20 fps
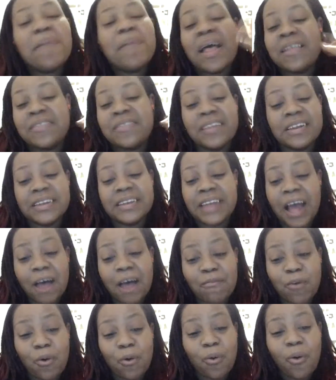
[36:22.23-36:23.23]
as the
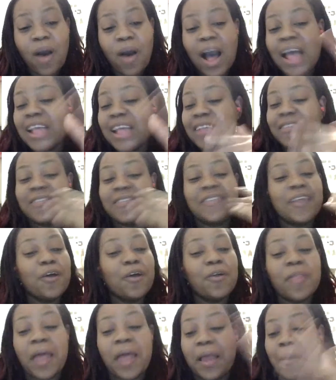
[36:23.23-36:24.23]
devil is
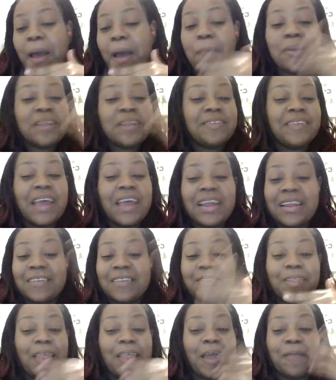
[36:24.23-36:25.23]
still like, I'm going to say this,
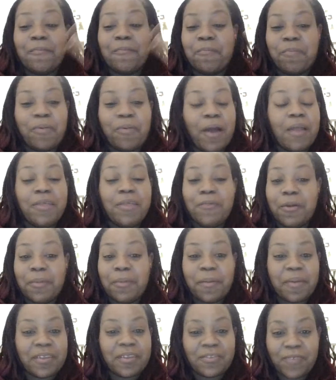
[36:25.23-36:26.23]
like probably one of my
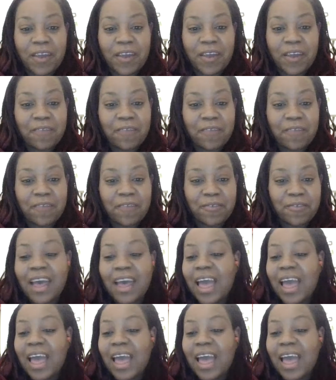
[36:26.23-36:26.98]
best favorites.